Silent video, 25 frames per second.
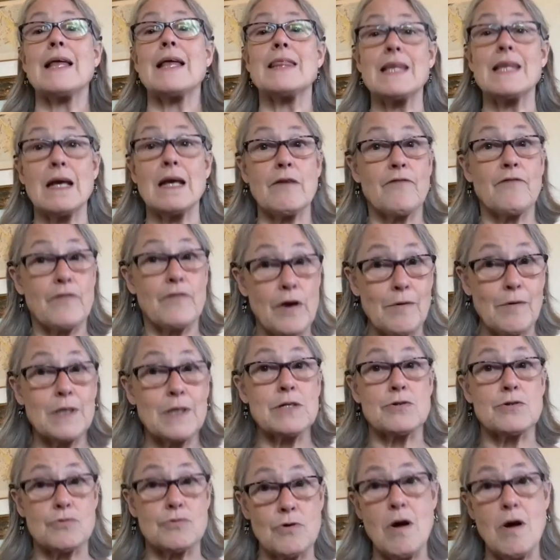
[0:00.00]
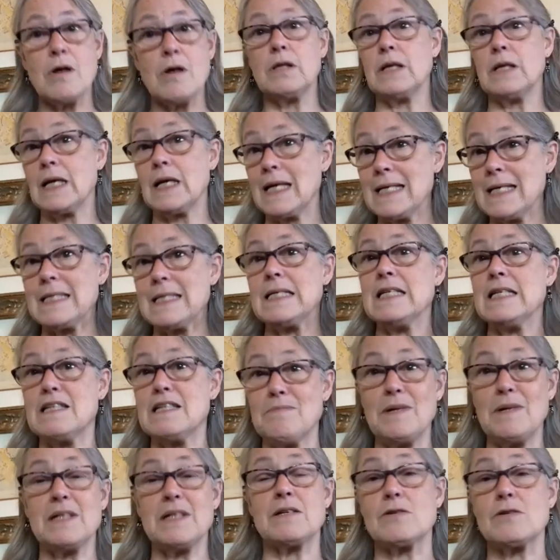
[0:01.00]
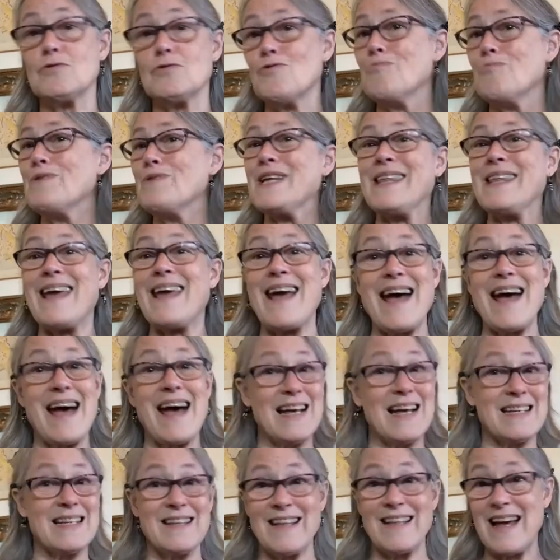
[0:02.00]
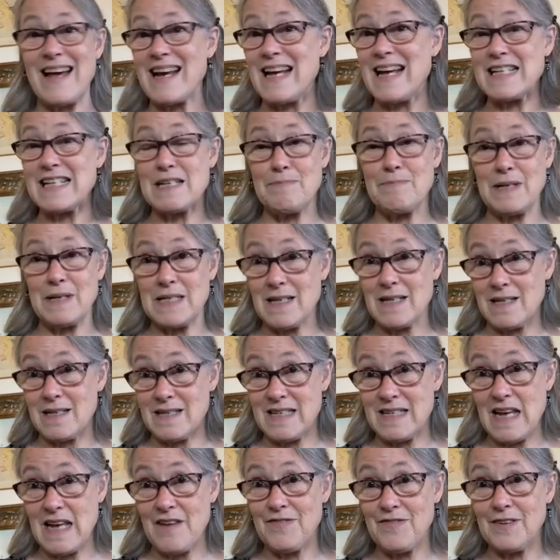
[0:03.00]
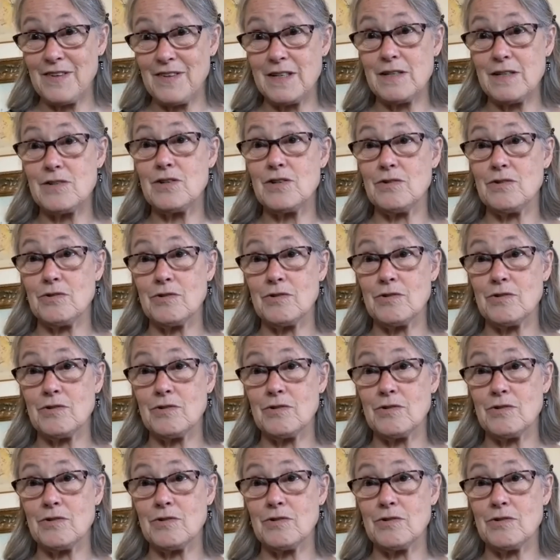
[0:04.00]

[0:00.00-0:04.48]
I think very strongly kids need to be in school, but that has to be done safely too.